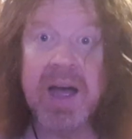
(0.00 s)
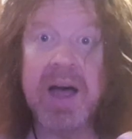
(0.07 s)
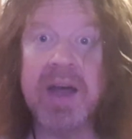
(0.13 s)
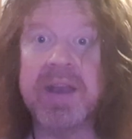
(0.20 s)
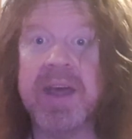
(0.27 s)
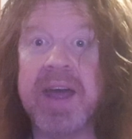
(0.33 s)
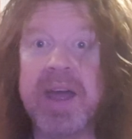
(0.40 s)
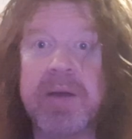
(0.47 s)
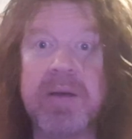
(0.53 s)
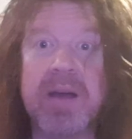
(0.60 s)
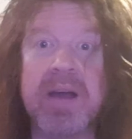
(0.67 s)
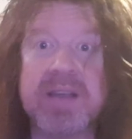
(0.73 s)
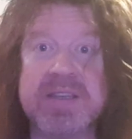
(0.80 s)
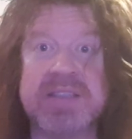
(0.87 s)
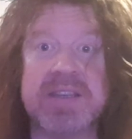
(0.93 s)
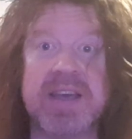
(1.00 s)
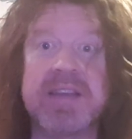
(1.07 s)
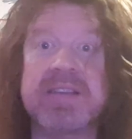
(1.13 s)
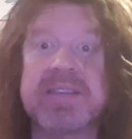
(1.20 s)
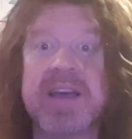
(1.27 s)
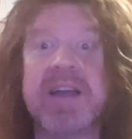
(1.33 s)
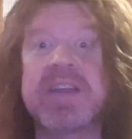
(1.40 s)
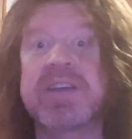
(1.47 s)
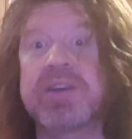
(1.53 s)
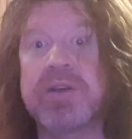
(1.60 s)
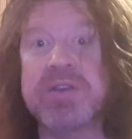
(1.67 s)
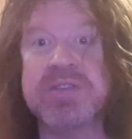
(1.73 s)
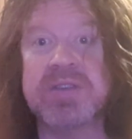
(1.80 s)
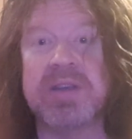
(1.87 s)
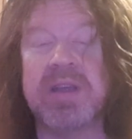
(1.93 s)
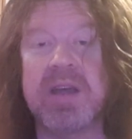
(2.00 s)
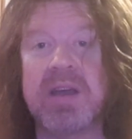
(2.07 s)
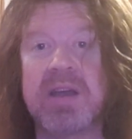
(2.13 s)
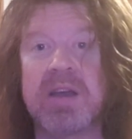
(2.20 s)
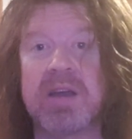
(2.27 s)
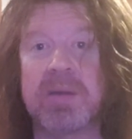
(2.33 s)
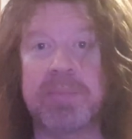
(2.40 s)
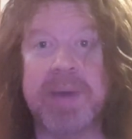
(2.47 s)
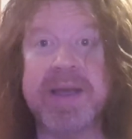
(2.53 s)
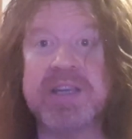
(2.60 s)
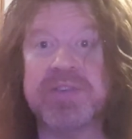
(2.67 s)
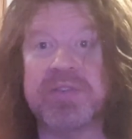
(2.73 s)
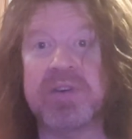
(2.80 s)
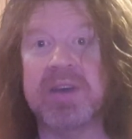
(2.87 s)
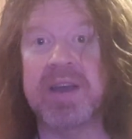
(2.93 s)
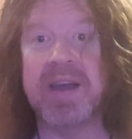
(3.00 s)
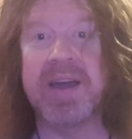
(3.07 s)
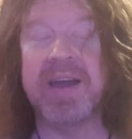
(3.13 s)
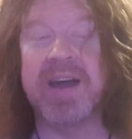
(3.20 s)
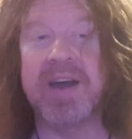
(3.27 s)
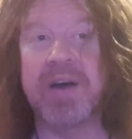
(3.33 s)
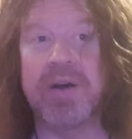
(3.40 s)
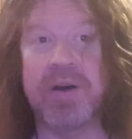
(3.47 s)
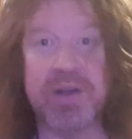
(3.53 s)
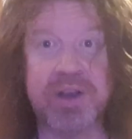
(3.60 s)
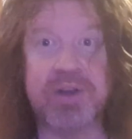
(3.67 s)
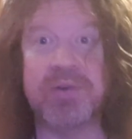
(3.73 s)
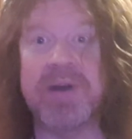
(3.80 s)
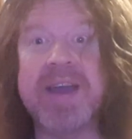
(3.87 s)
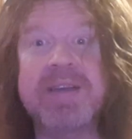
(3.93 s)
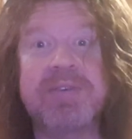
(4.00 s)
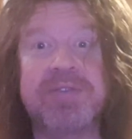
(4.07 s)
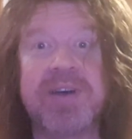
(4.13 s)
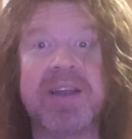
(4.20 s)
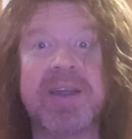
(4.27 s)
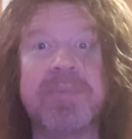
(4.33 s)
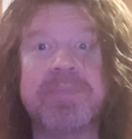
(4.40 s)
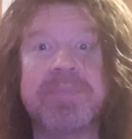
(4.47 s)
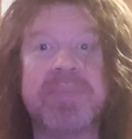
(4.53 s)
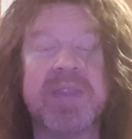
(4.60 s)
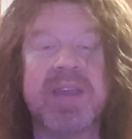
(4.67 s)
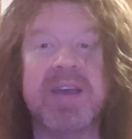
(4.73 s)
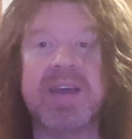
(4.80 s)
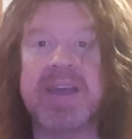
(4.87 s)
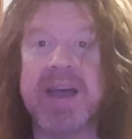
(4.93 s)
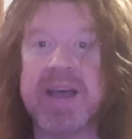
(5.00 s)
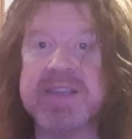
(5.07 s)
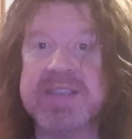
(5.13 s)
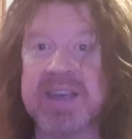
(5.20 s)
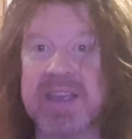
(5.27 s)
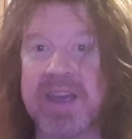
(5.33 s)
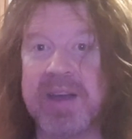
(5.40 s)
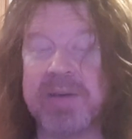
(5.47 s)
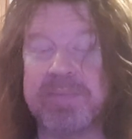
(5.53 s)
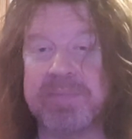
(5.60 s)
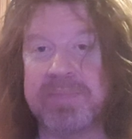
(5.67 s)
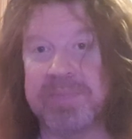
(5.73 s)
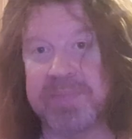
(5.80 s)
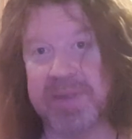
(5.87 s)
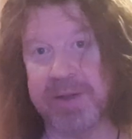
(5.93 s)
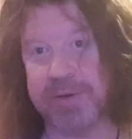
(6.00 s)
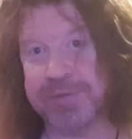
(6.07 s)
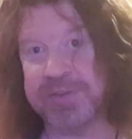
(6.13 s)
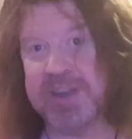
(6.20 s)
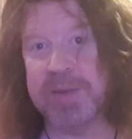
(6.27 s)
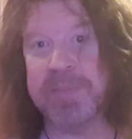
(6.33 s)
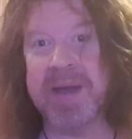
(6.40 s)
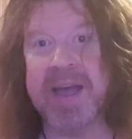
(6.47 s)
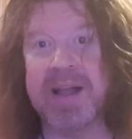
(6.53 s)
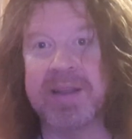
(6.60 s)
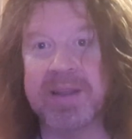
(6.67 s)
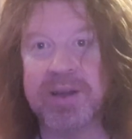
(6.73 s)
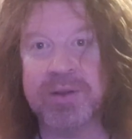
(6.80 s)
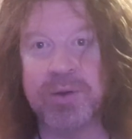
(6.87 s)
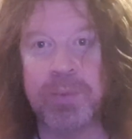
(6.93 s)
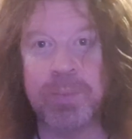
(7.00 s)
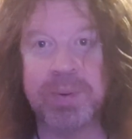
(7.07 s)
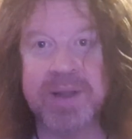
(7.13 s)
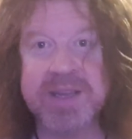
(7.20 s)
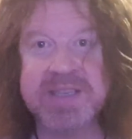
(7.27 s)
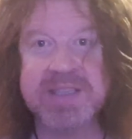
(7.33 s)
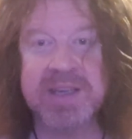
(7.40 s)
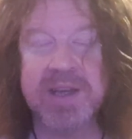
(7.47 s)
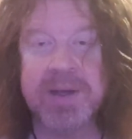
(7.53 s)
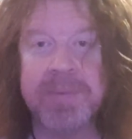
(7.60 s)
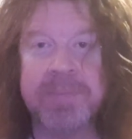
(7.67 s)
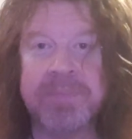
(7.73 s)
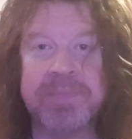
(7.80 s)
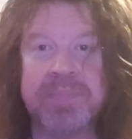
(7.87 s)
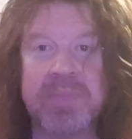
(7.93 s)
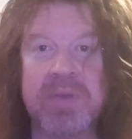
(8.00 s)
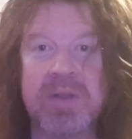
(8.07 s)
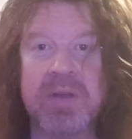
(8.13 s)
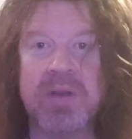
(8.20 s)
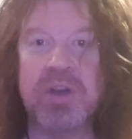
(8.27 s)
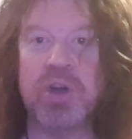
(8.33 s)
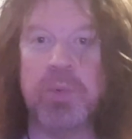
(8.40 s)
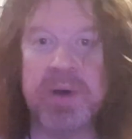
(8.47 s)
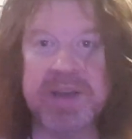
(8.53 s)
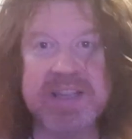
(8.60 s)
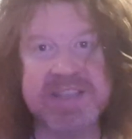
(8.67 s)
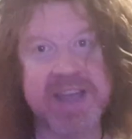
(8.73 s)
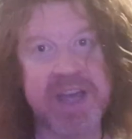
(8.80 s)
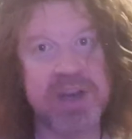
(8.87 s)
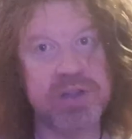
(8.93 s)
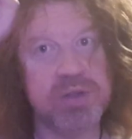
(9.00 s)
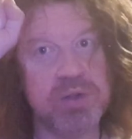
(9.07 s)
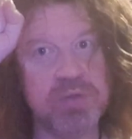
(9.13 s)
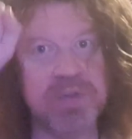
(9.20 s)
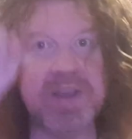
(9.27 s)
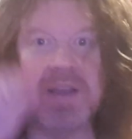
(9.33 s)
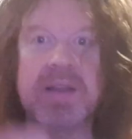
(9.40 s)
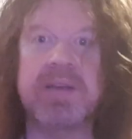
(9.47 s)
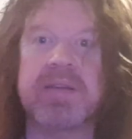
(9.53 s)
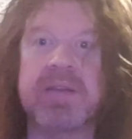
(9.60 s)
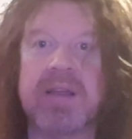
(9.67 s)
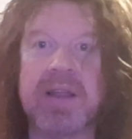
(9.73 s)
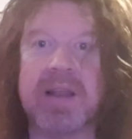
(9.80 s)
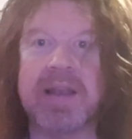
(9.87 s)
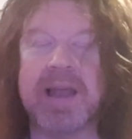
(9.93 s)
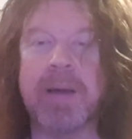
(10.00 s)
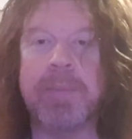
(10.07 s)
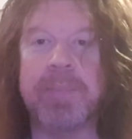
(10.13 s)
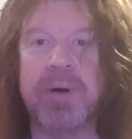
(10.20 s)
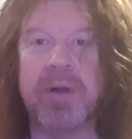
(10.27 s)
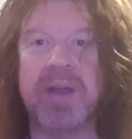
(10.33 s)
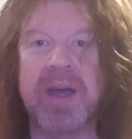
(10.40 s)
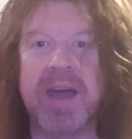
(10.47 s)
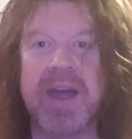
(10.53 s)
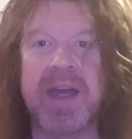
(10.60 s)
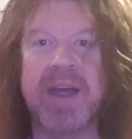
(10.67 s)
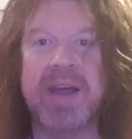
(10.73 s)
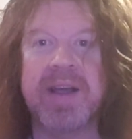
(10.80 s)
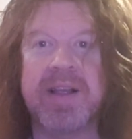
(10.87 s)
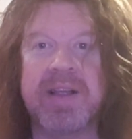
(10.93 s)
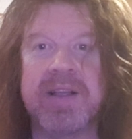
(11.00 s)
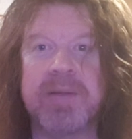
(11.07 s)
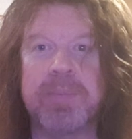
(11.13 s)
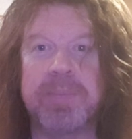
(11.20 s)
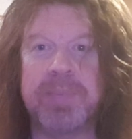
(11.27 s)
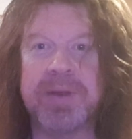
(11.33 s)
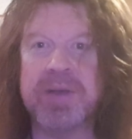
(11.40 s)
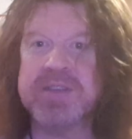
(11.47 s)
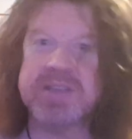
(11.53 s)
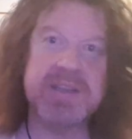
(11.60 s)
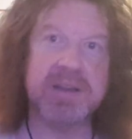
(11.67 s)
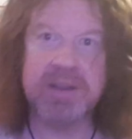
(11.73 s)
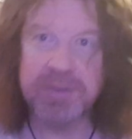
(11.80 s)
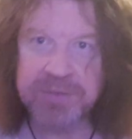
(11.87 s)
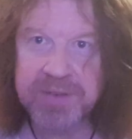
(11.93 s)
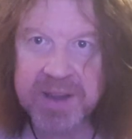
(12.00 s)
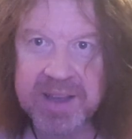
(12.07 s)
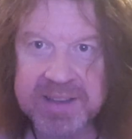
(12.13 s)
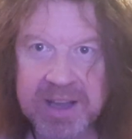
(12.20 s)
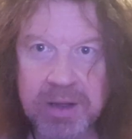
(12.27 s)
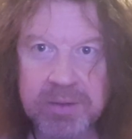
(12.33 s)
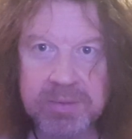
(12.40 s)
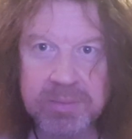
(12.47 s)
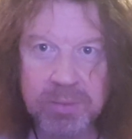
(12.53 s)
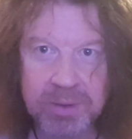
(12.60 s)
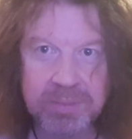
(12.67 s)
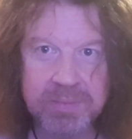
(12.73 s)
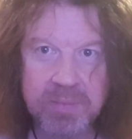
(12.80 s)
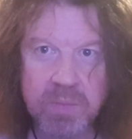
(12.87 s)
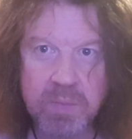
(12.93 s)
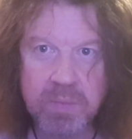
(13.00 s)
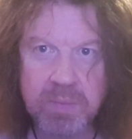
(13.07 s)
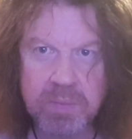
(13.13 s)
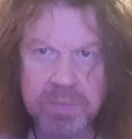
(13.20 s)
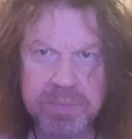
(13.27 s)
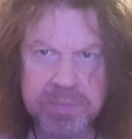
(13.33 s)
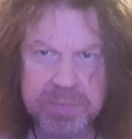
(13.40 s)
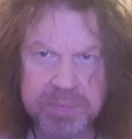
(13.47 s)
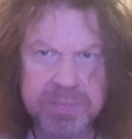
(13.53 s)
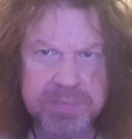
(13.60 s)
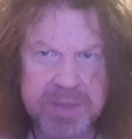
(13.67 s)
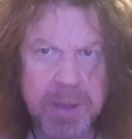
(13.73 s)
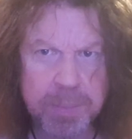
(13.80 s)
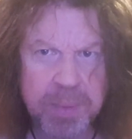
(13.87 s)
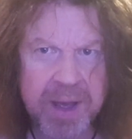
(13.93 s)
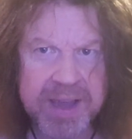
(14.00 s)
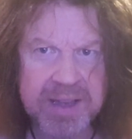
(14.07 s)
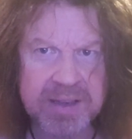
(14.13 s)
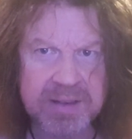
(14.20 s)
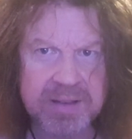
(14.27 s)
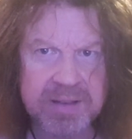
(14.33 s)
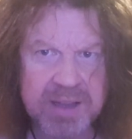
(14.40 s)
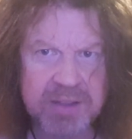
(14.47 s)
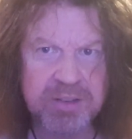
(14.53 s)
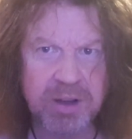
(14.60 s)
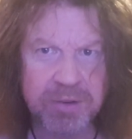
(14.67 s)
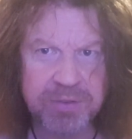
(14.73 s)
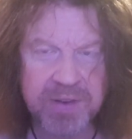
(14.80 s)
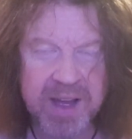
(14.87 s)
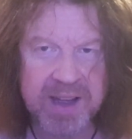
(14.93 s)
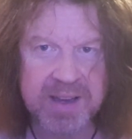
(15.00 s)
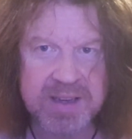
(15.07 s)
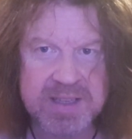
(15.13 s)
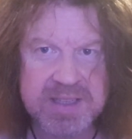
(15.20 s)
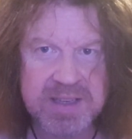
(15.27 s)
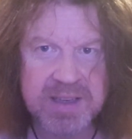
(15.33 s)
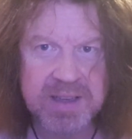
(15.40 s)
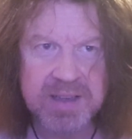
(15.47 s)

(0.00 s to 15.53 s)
And uh, as I say, Danny Huston makes for a great villain. He has like a, a female accomplice who when he turn a UV lamp on her, because you know they figured out, well, they're biting, they've got fangs,